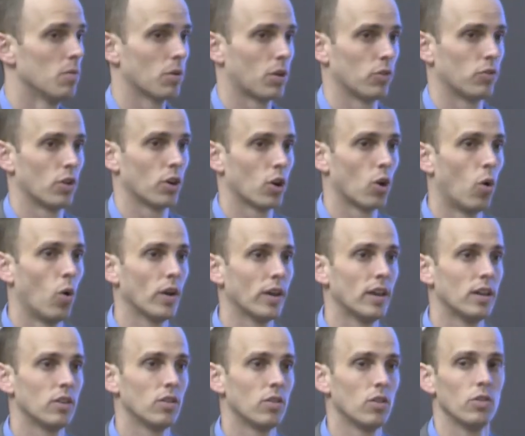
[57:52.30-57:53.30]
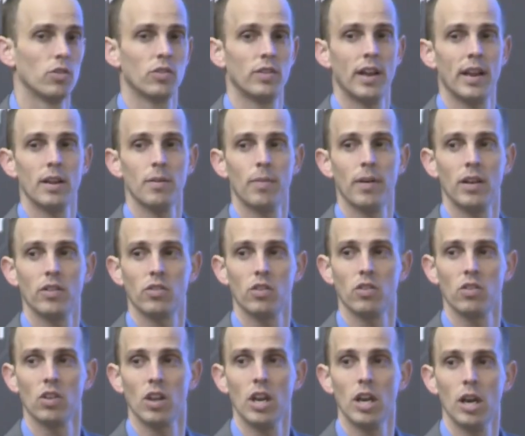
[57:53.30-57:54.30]
because they're going into those
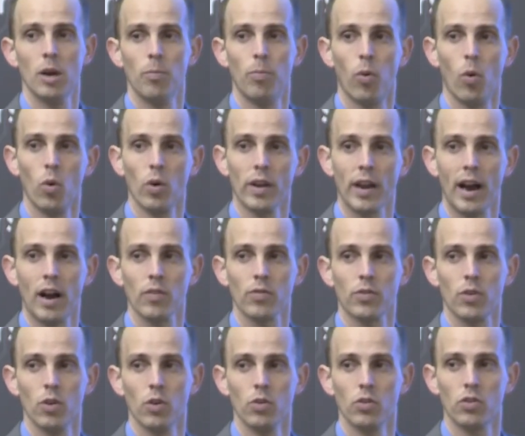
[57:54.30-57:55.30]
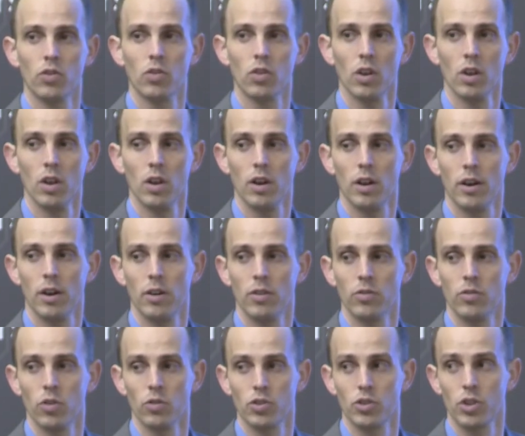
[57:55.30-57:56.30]
databases and pulling out those uh,
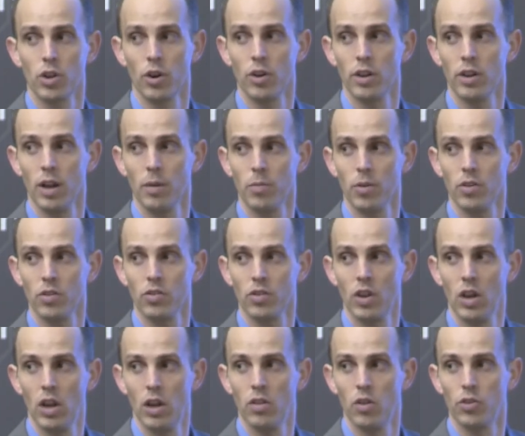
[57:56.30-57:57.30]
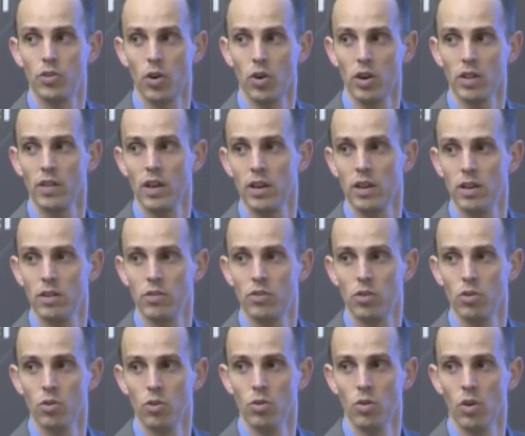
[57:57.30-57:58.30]
social security numbers and they're turning that
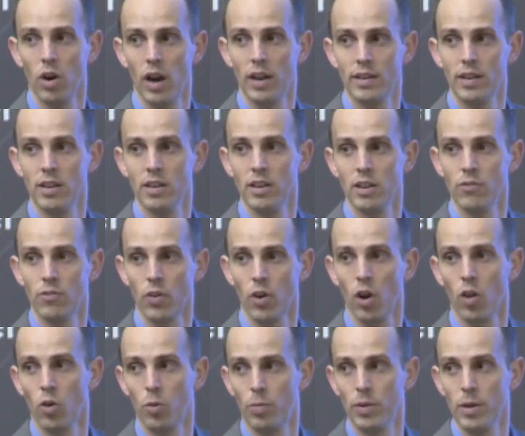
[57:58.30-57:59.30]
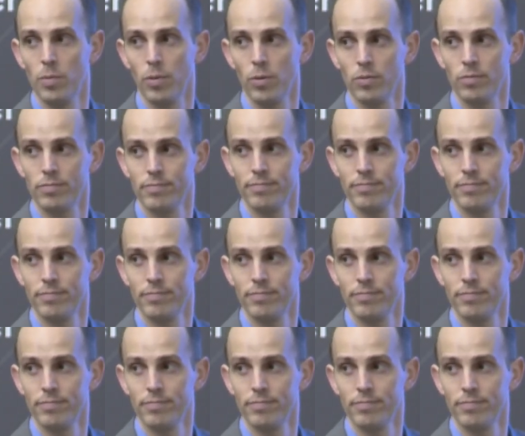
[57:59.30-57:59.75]
into identity for other people.